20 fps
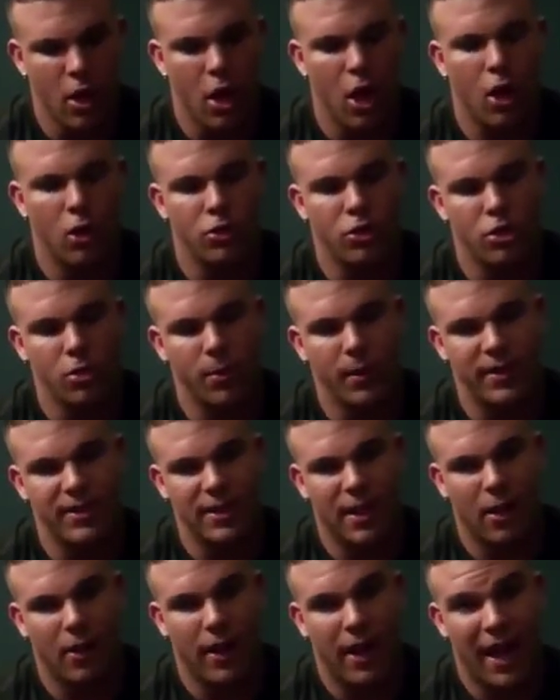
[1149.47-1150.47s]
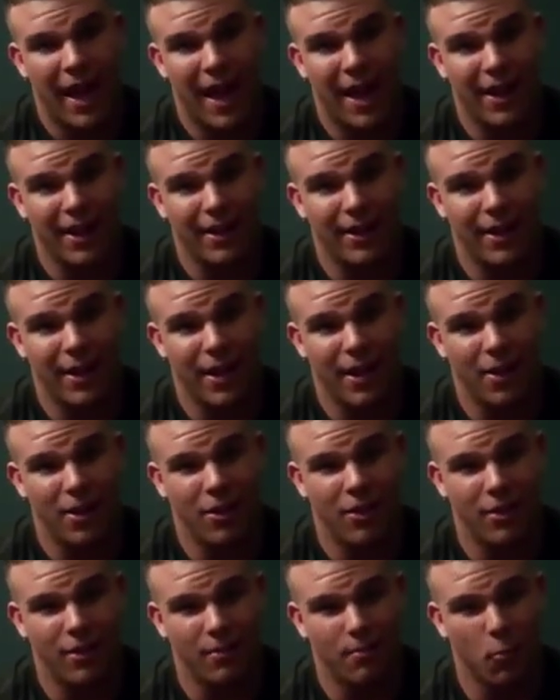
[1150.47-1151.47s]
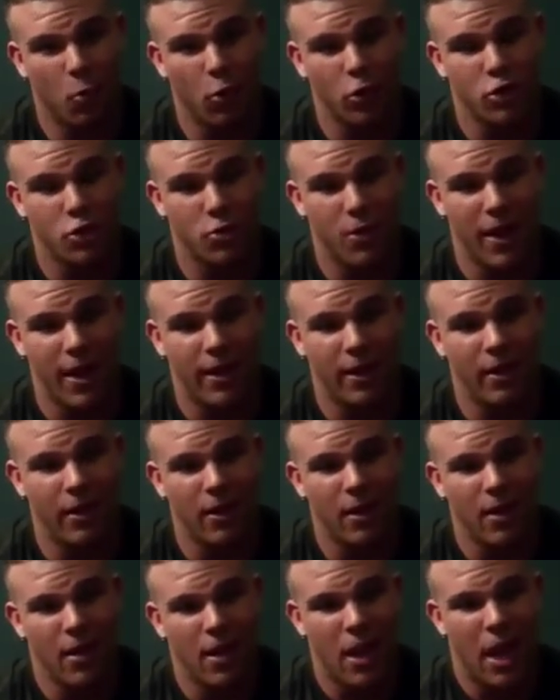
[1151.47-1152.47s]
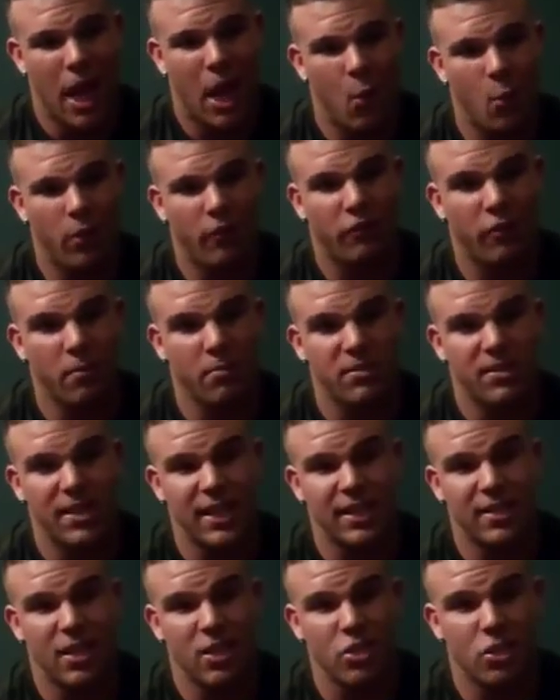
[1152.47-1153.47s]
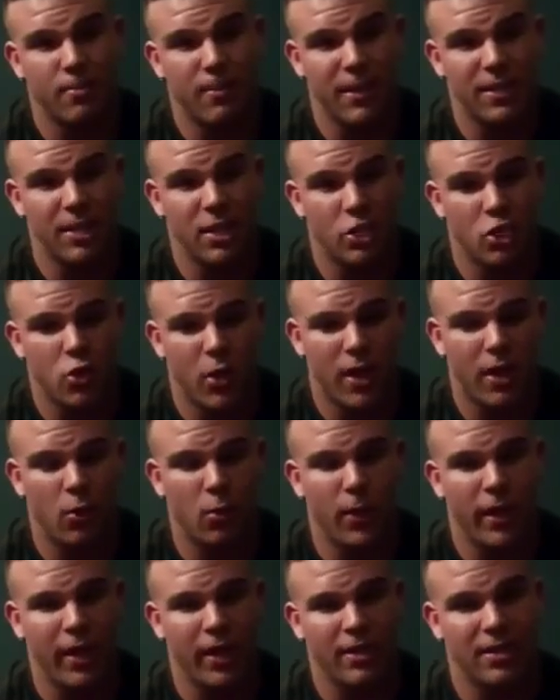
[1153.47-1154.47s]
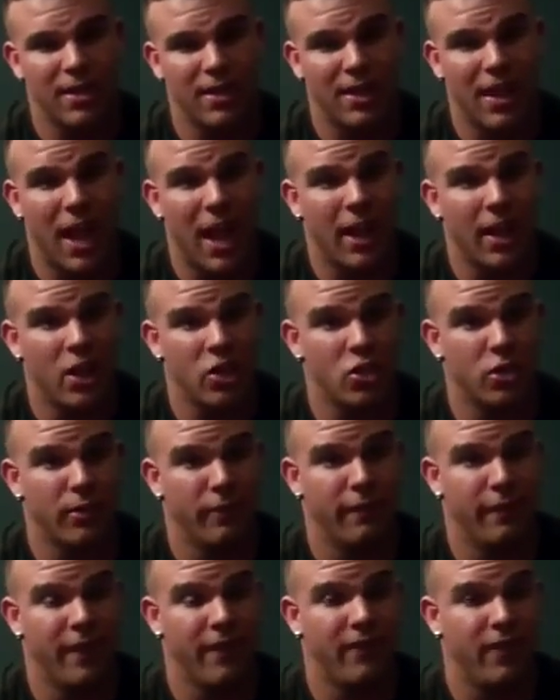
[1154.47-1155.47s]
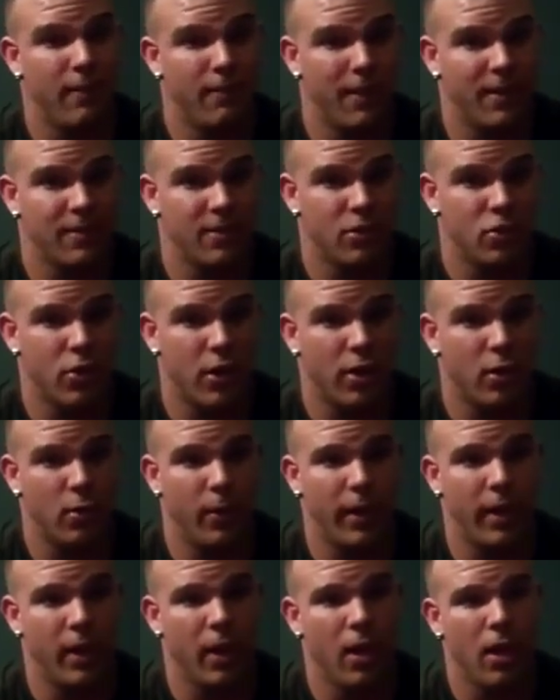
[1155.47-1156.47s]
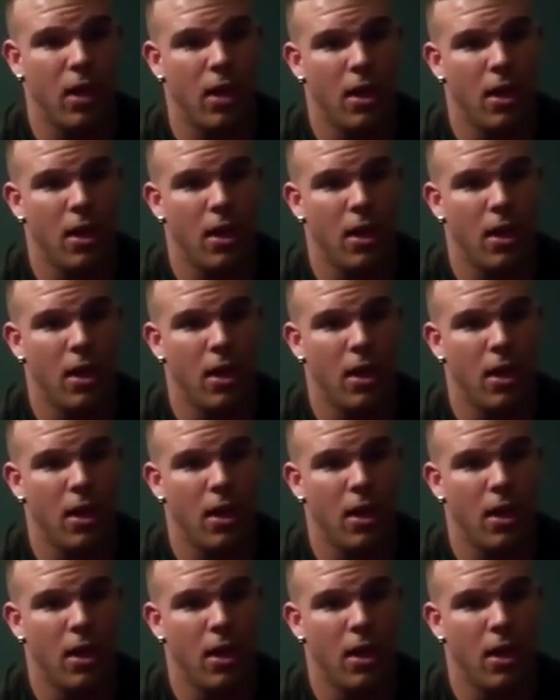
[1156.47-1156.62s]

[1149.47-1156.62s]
Oh, 2 weeks out, I added more tren. I went from 600 mgs of tren a week to 950 mgs of tren a week.